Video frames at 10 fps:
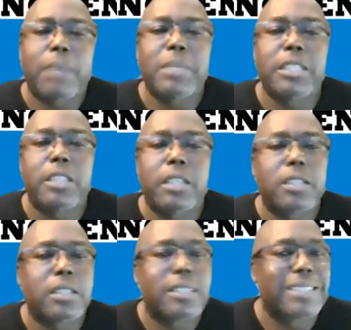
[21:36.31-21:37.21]
I mean,
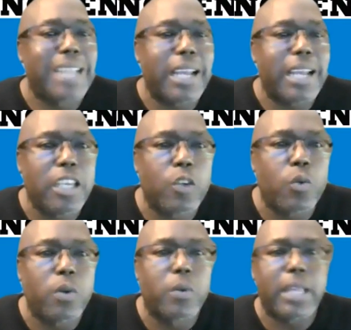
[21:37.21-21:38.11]
justice is not
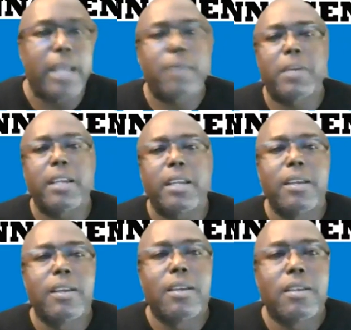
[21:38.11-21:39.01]
equal with that way.
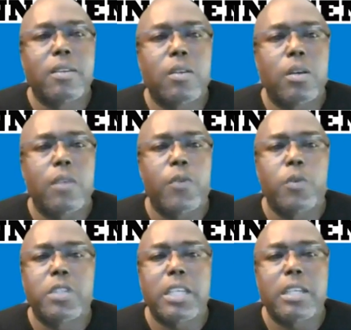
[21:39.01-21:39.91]
If
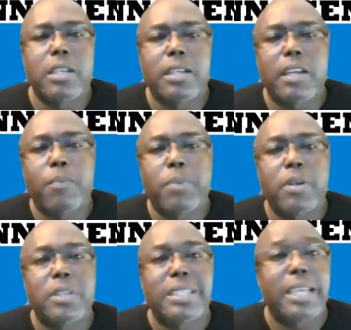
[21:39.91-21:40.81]
you're seeking the death
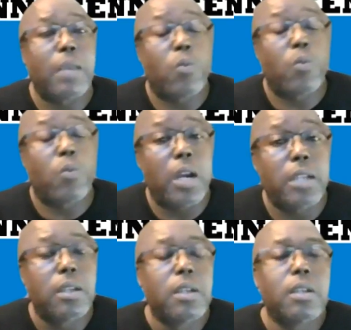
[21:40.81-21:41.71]
penalty in
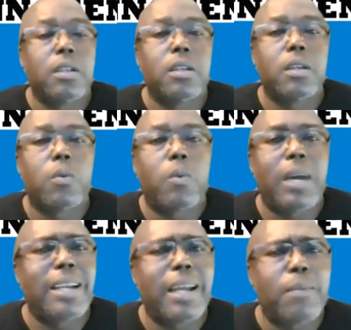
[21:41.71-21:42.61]
one,
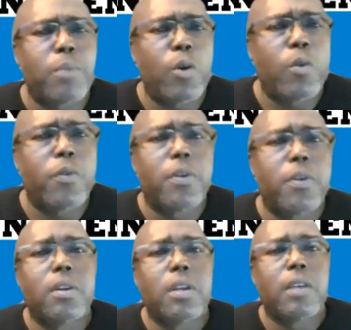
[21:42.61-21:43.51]
why not both?
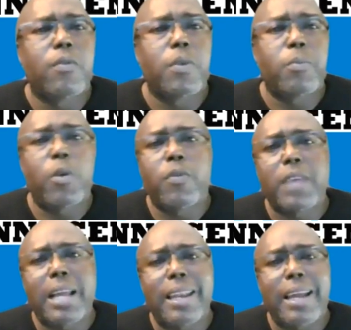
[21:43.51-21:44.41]
If we both
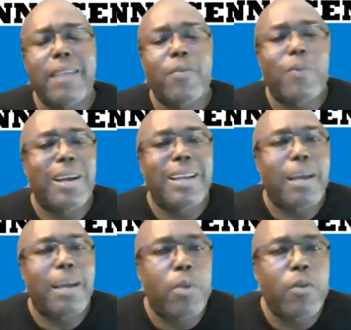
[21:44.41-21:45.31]
got life, why
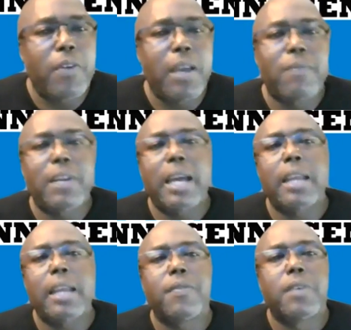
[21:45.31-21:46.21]
not both have
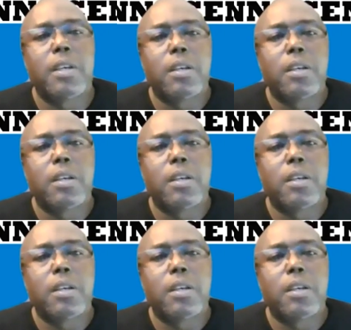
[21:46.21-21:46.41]
life?